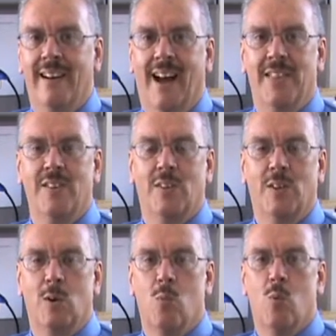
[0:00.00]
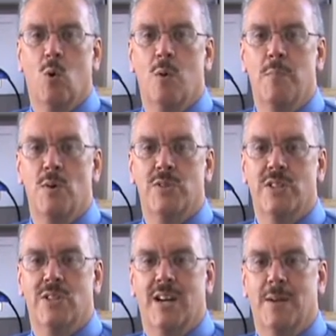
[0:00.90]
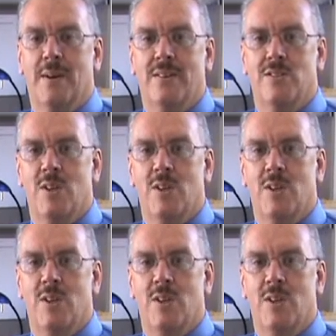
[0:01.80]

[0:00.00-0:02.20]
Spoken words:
I think the thing that we're most excited about is